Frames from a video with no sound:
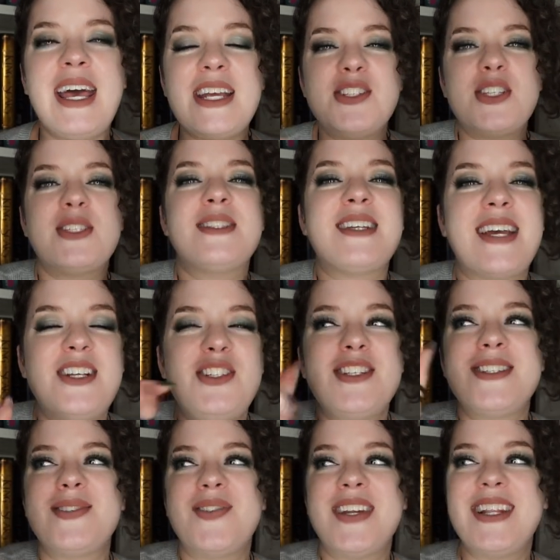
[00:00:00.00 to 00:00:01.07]
I
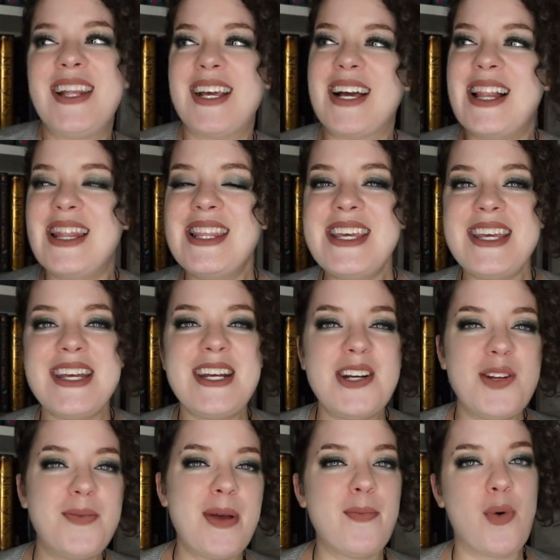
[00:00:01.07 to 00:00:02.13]
just wanted like a
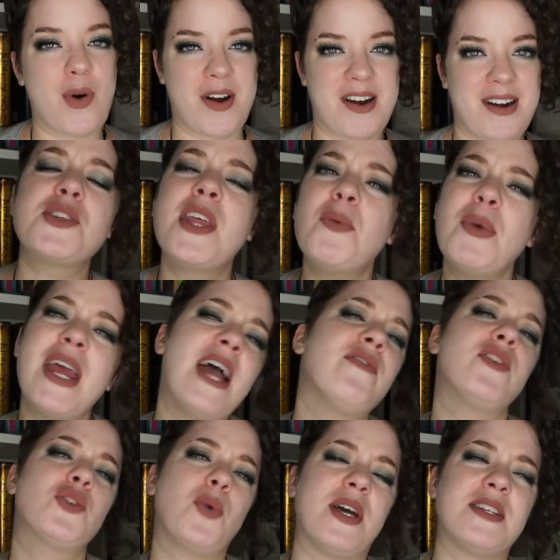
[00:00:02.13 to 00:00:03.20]
little bit more. So then we
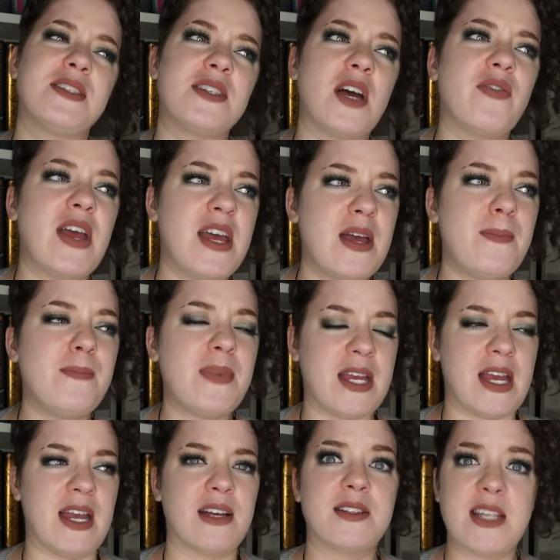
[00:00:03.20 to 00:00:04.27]
have the twist of him
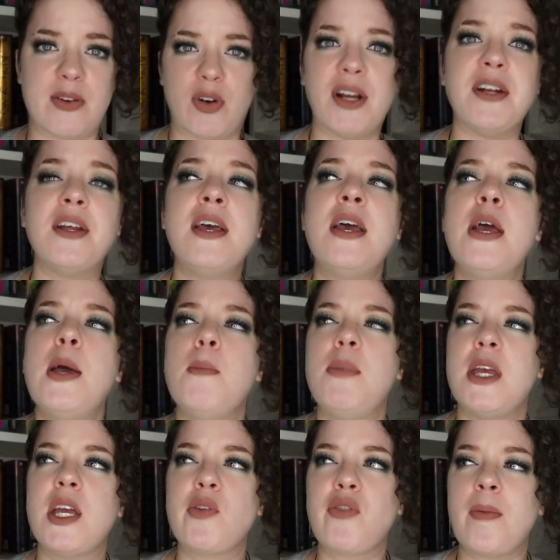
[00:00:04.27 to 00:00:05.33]
being, Severin,
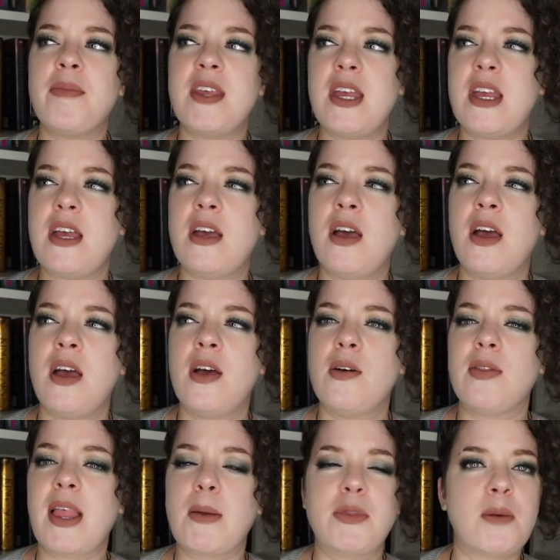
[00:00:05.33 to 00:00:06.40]
being from the,
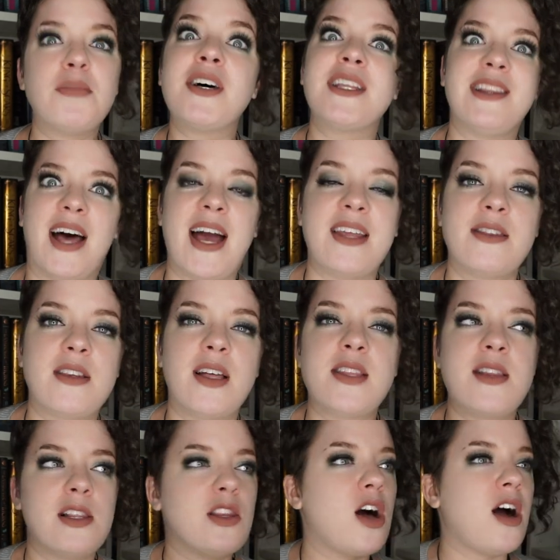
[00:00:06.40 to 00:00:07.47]
like the bloodline, the,
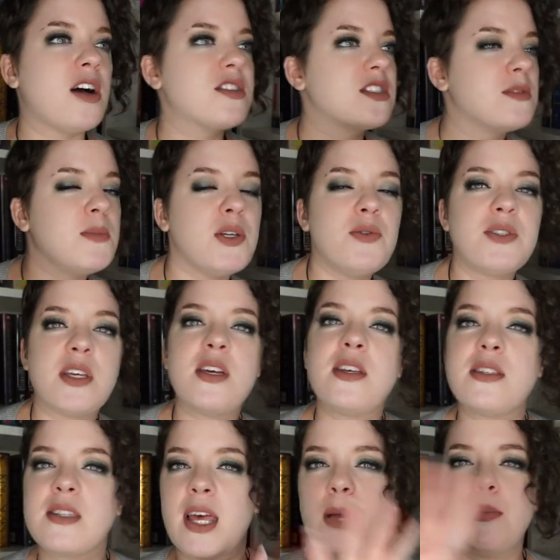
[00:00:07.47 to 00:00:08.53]
like the lost
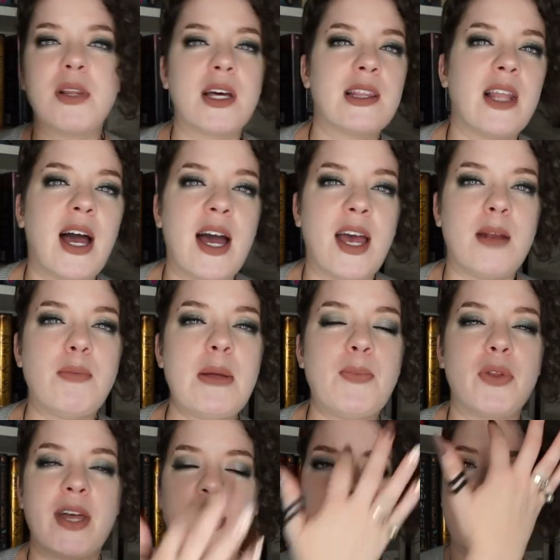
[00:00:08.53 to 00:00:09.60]
muses, like bloodline,
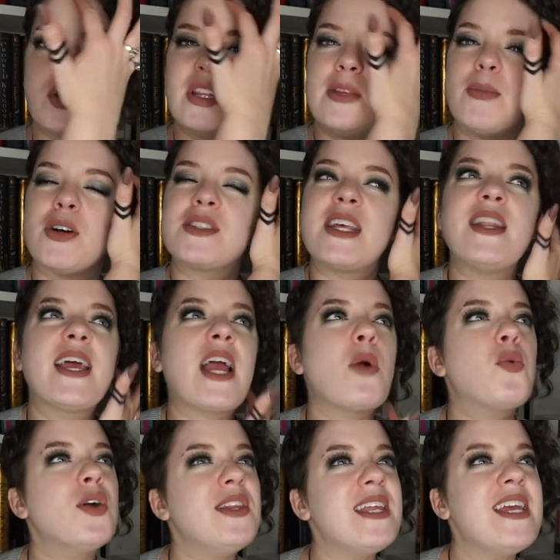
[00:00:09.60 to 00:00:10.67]
people that can read the books. And like, I
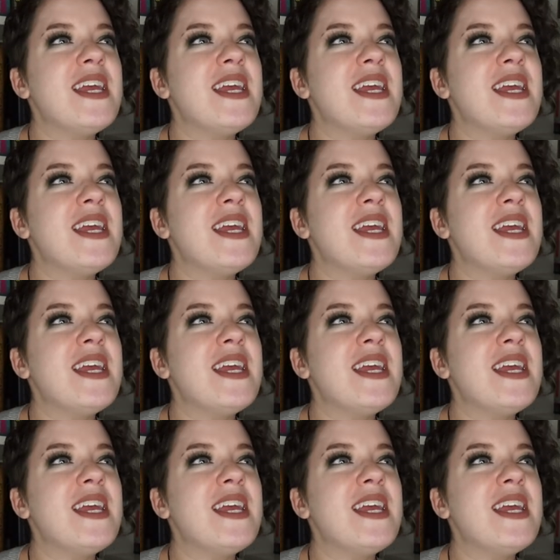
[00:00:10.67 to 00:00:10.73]
don't know